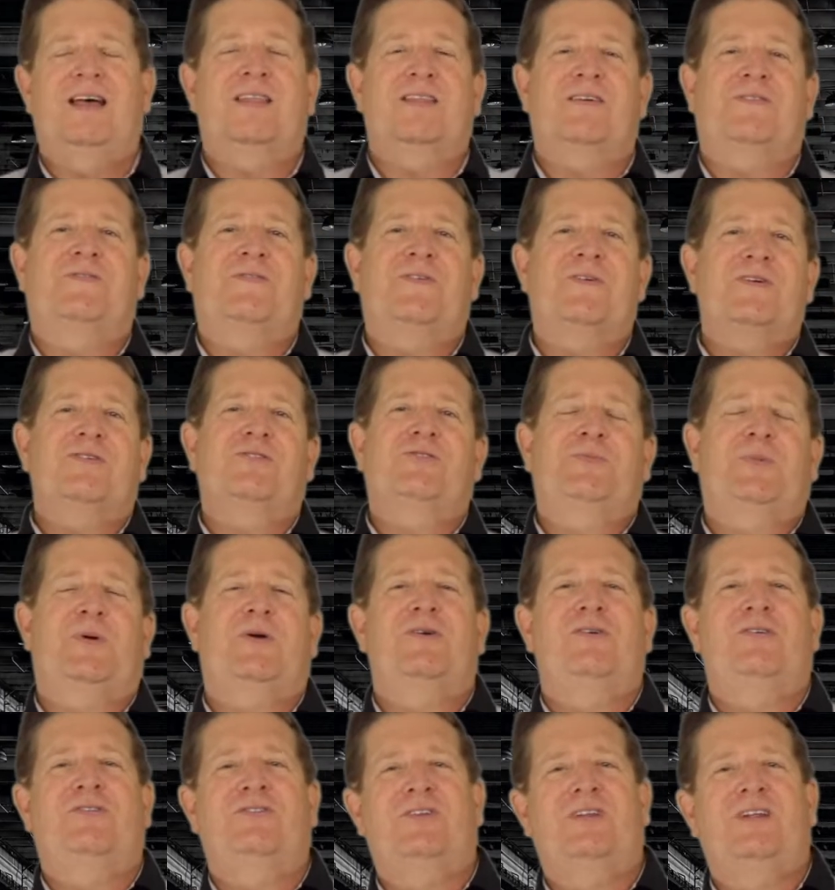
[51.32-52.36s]
the first
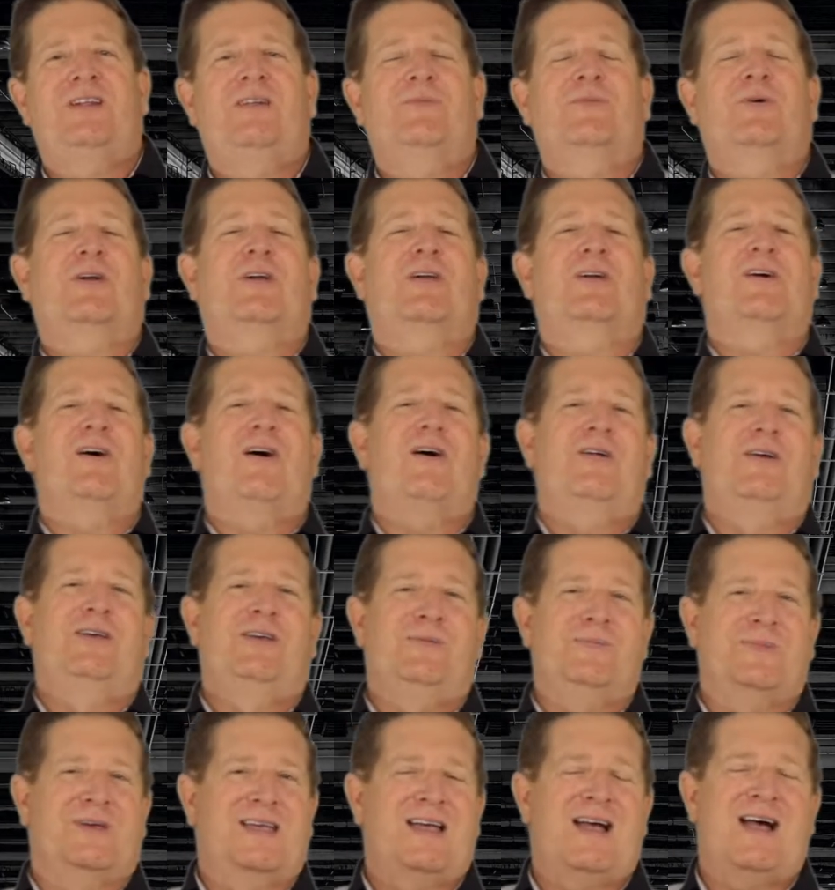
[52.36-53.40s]
person, and we're going to call
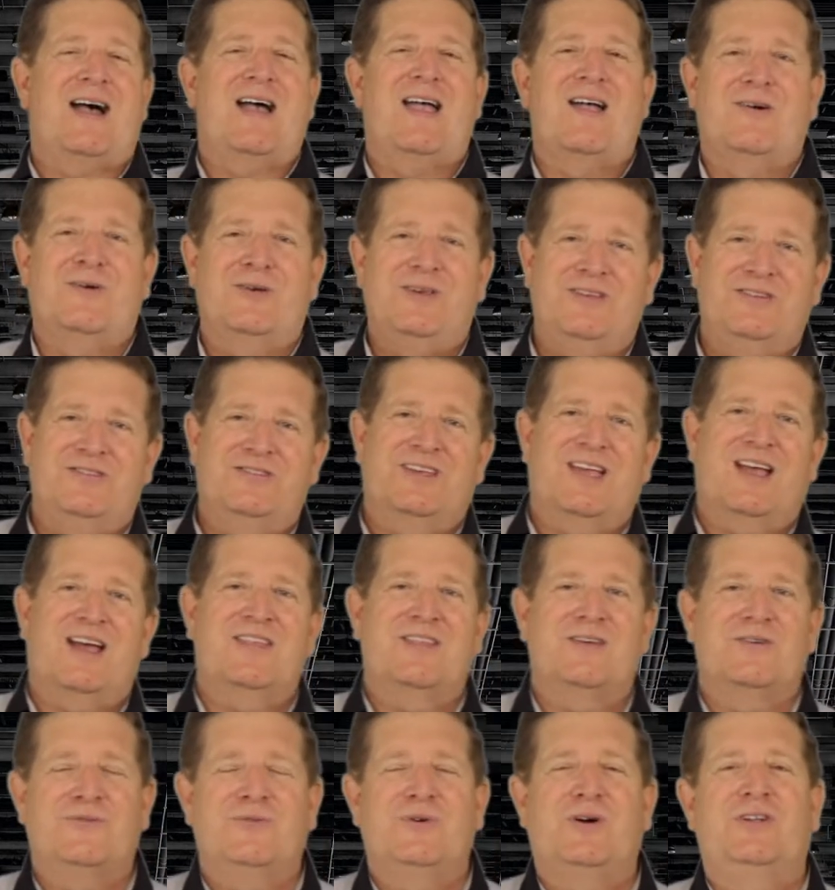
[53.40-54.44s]
him Kyle, he's the guy
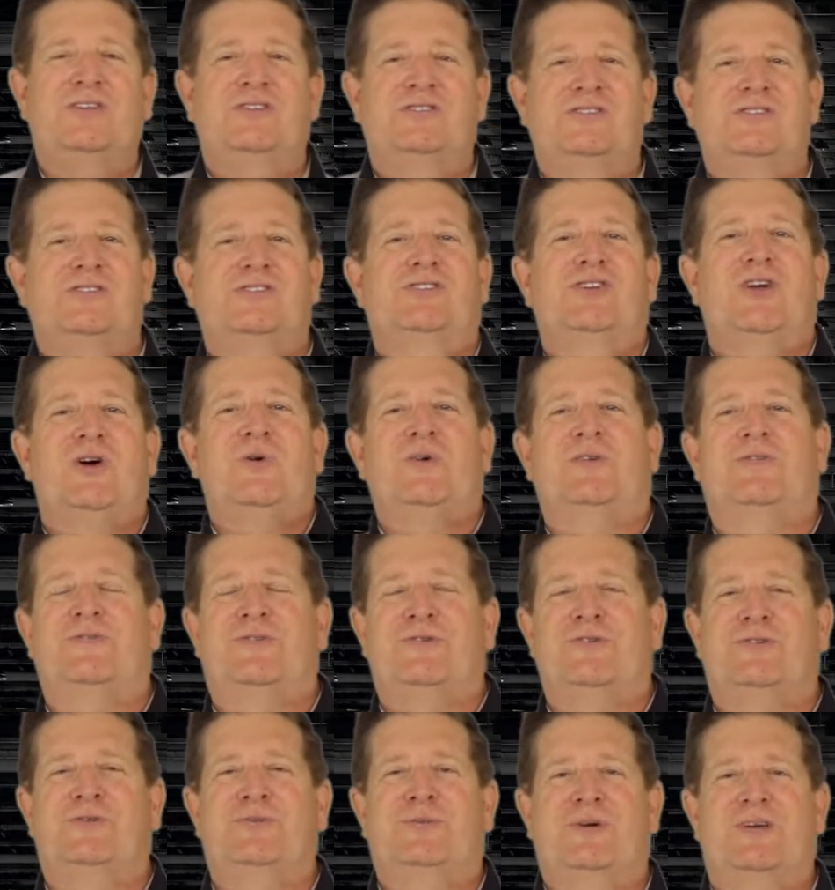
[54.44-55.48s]
that runs the show at
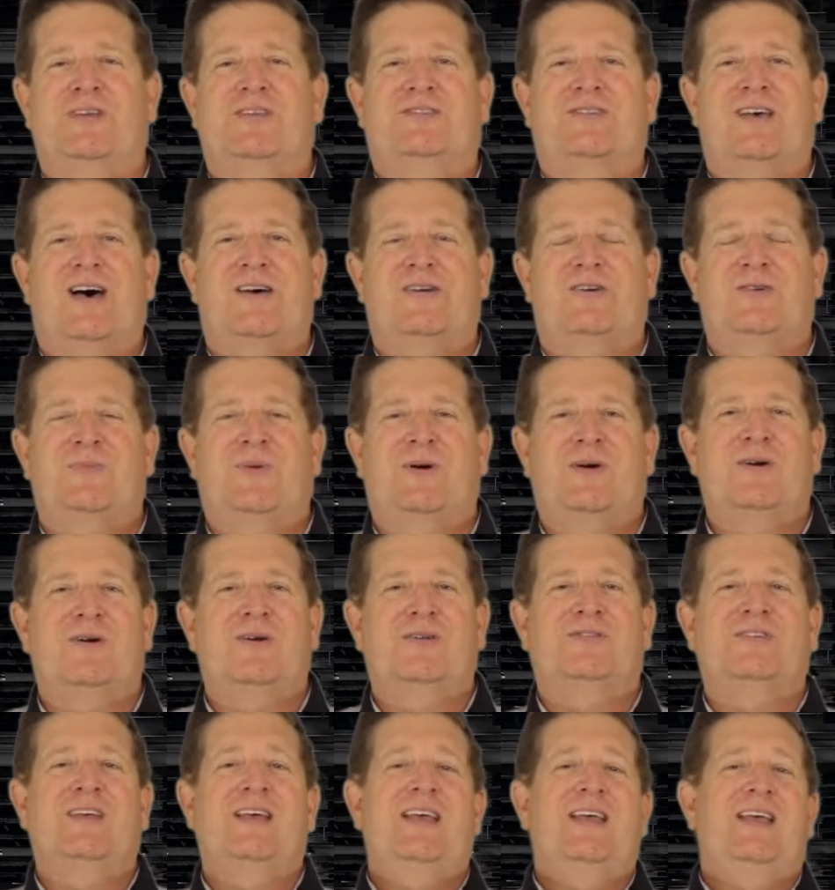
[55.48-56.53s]
First Place Auto
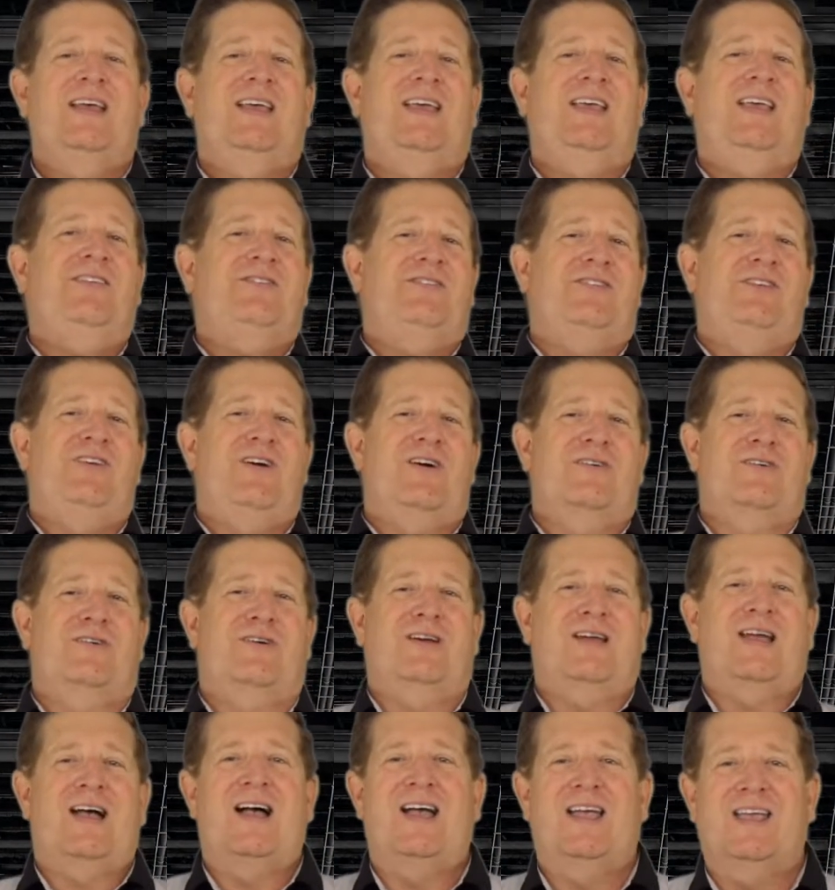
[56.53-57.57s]
Parts. He's a younger
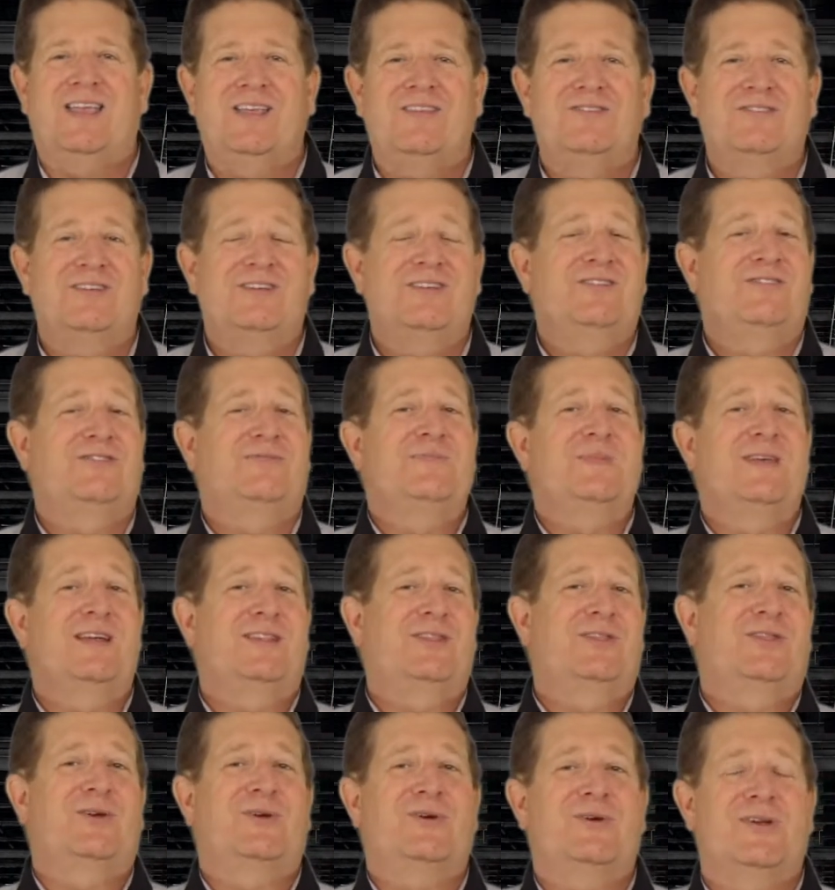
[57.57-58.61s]
guy, he's in his
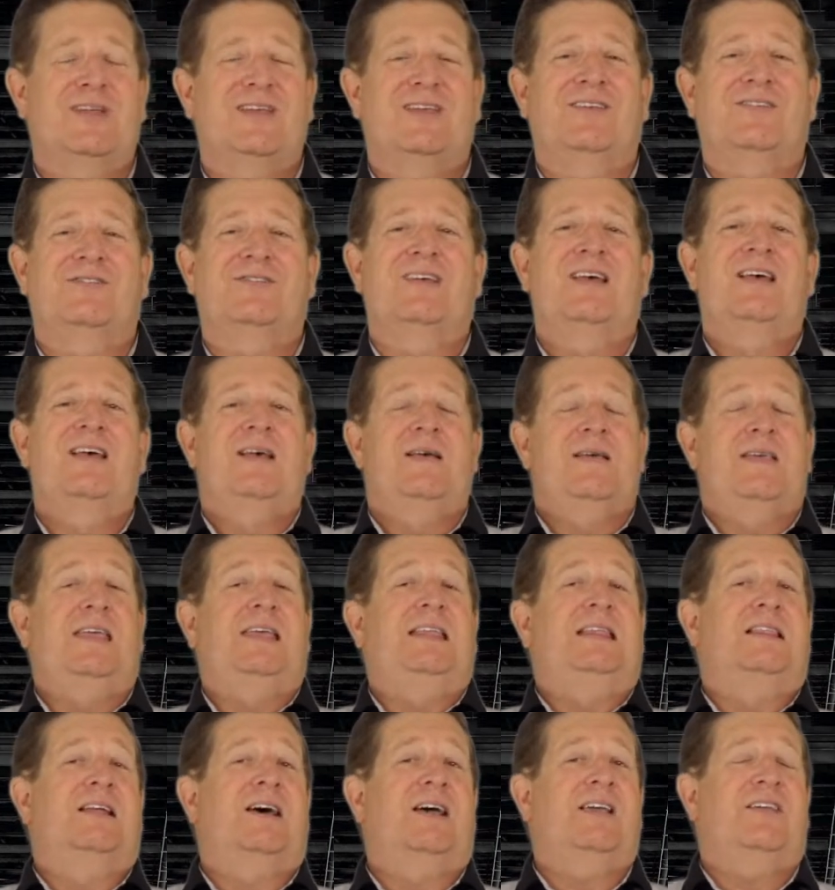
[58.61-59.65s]
mid-30s, he
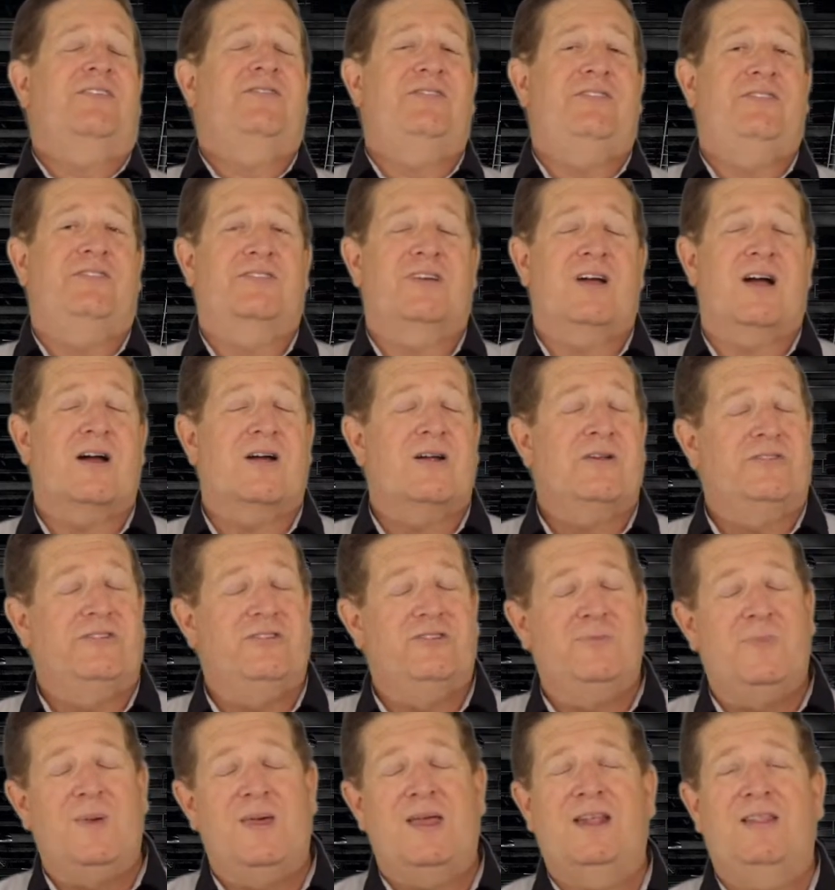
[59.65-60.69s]
likes these cars, he's
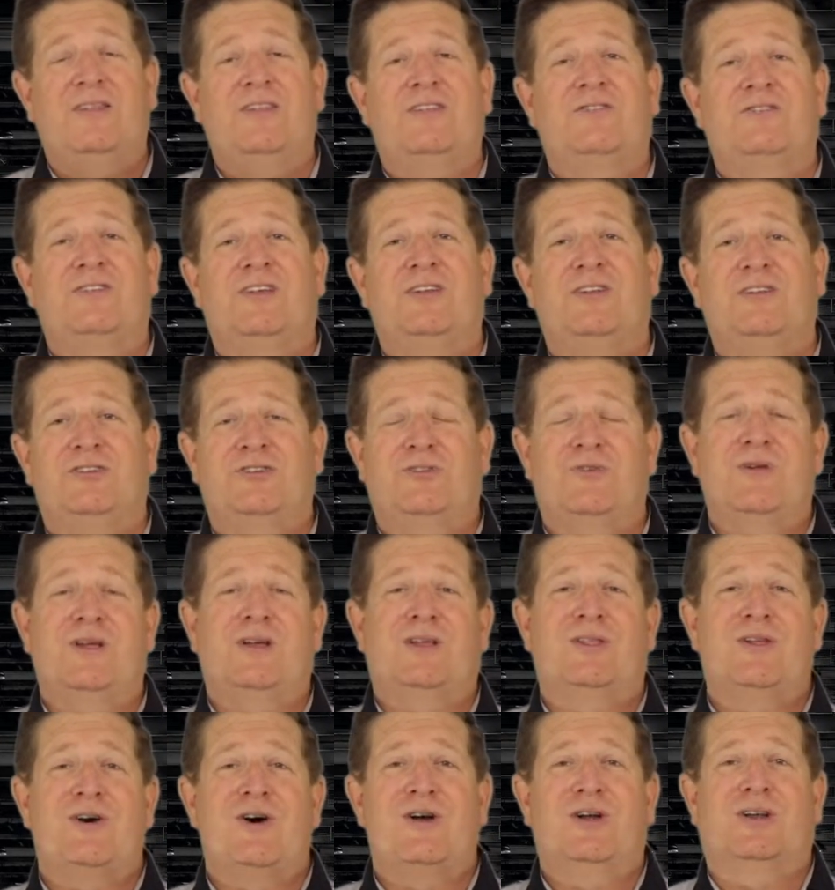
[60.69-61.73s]
been in this industry a
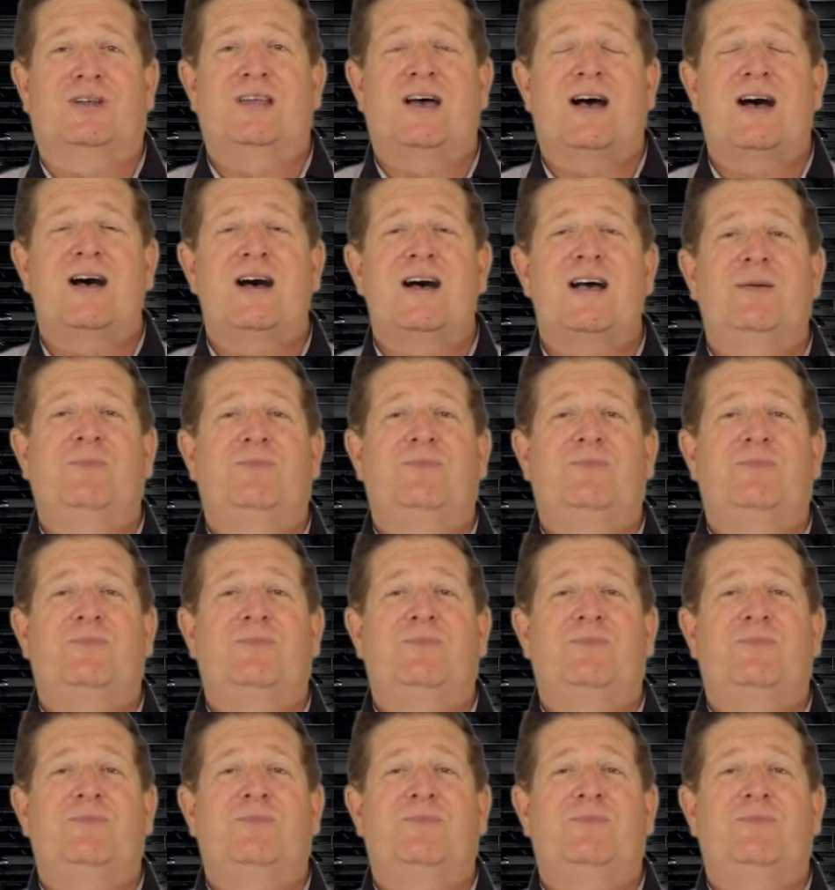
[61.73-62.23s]
long time,